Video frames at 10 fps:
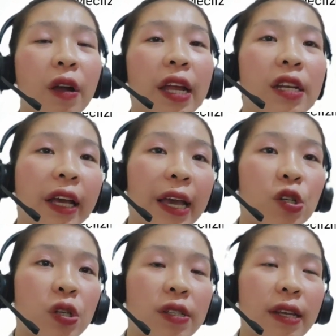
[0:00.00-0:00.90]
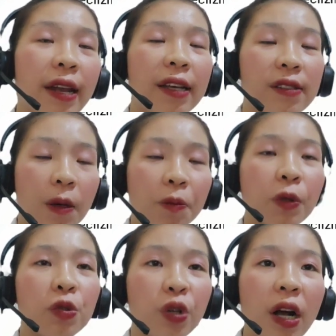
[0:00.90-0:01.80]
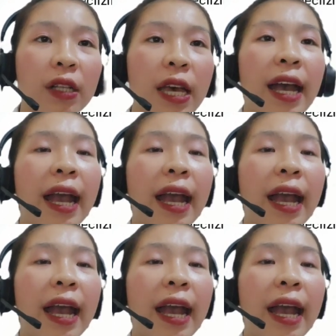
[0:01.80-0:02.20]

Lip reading: indications and example drug